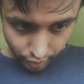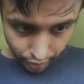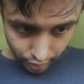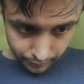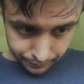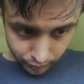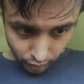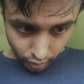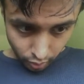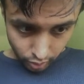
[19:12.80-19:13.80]
there,
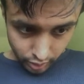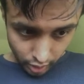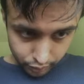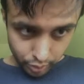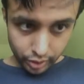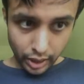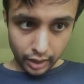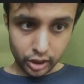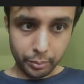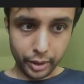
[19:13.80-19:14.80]
let's kind of do the
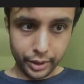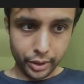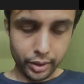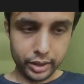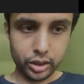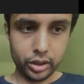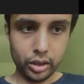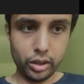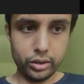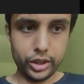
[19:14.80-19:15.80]
exact same thing here, right? So
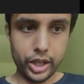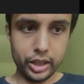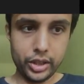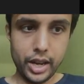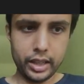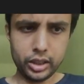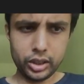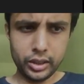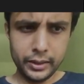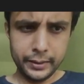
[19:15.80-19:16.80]
gs next